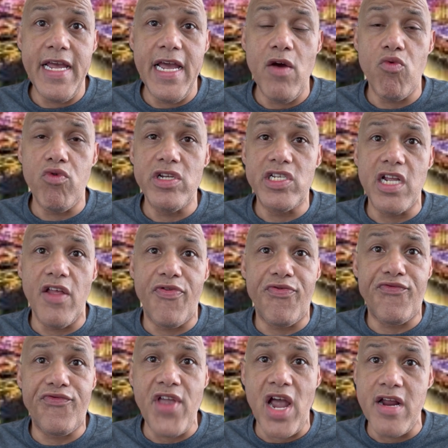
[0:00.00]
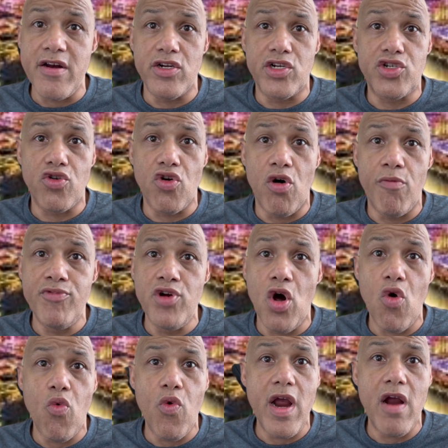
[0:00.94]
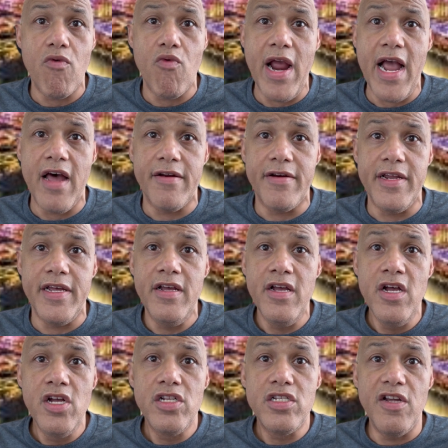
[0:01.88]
It was a thunderstorm, no way around it.